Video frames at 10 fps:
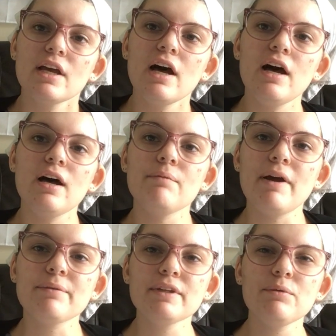
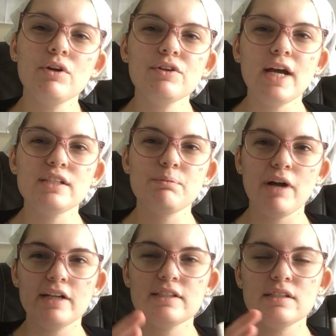I really want you guys
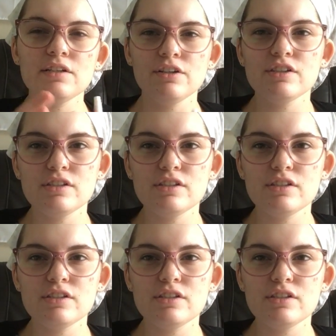practicing